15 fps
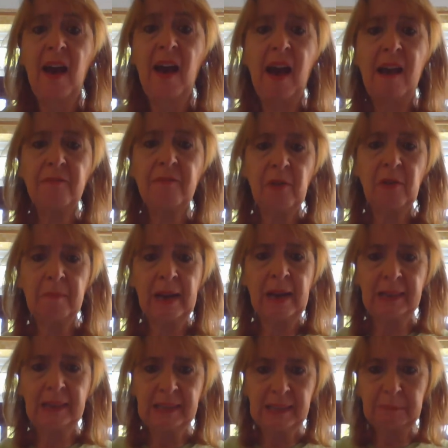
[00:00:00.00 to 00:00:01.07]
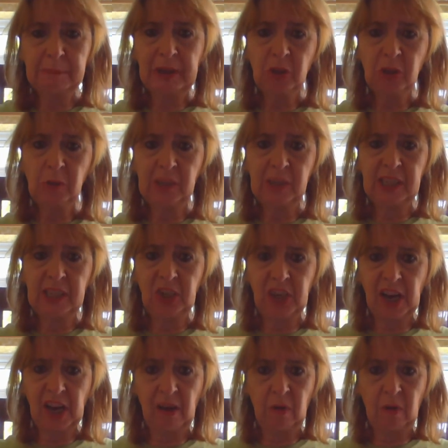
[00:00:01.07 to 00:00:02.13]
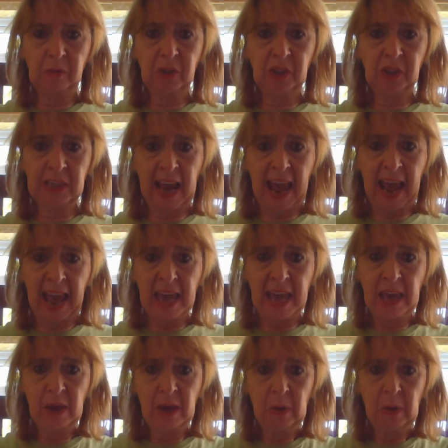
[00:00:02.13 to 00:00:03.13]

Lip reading: I've got my special t-shirt on today,